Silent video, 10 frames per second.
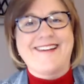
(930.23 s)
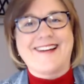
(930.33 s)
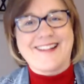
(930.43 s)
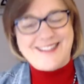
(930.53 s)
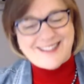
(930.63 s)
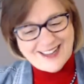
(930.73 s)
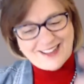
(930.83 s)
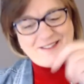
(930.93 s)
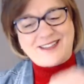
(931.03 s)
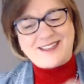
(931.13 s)
on a scale
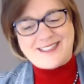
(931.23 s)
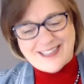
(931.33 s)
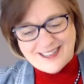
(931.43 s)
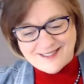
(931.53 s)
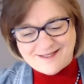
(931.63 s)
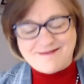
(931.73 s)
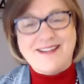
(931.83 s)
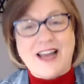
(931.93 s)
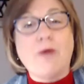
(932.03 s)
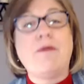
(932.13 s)
of 1 to 10,
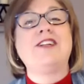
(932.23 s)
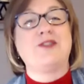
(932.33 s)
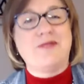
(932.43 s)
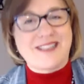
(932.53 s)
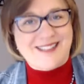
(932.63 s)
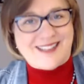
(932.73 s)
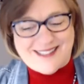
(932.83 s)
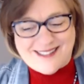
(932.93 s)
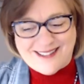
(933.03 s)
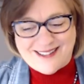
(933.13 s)
how bad you miss
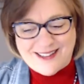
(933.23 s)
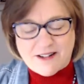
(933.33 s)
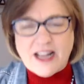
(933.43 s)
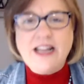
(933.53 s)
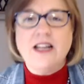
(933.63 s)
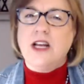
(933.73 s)
us, right?